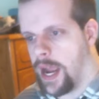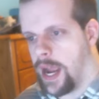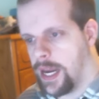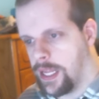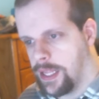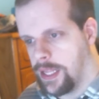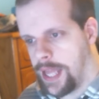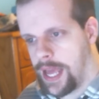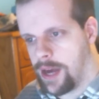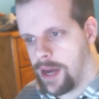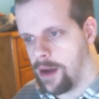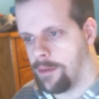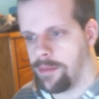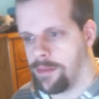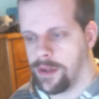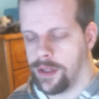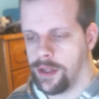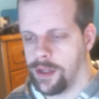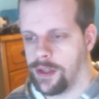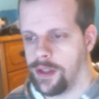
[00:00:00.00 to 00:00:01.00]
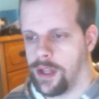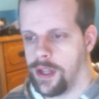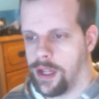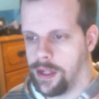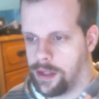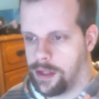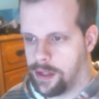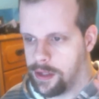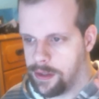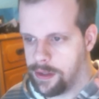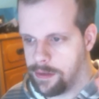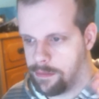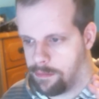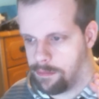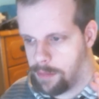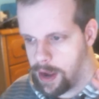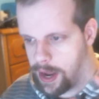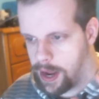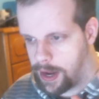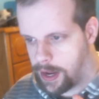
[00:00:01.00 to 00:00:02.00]
that up in the in
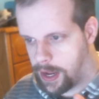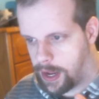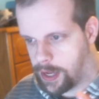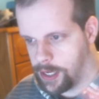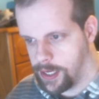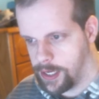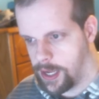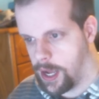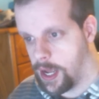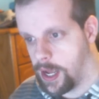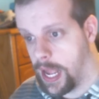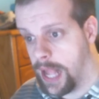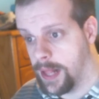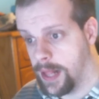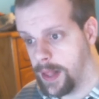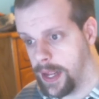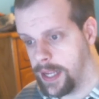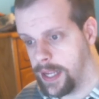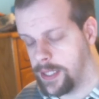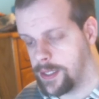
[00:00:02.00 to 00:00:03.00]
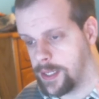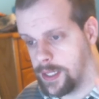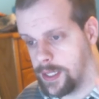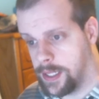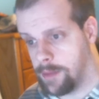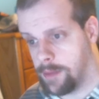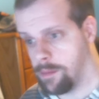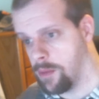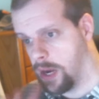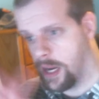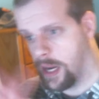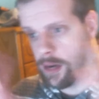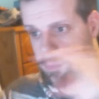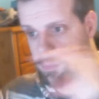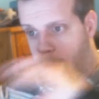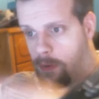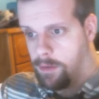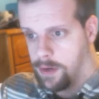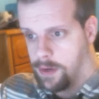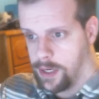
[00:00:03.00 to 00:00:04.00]
my highlights and then bringing them
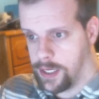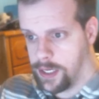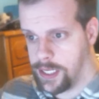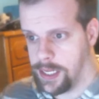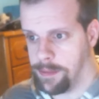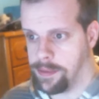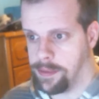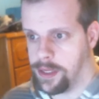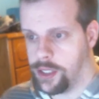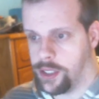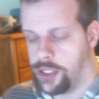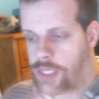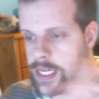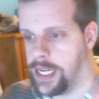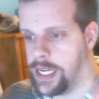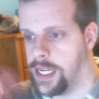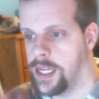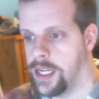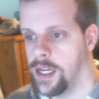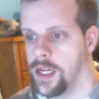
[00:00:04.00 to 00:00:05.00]
over to TPG.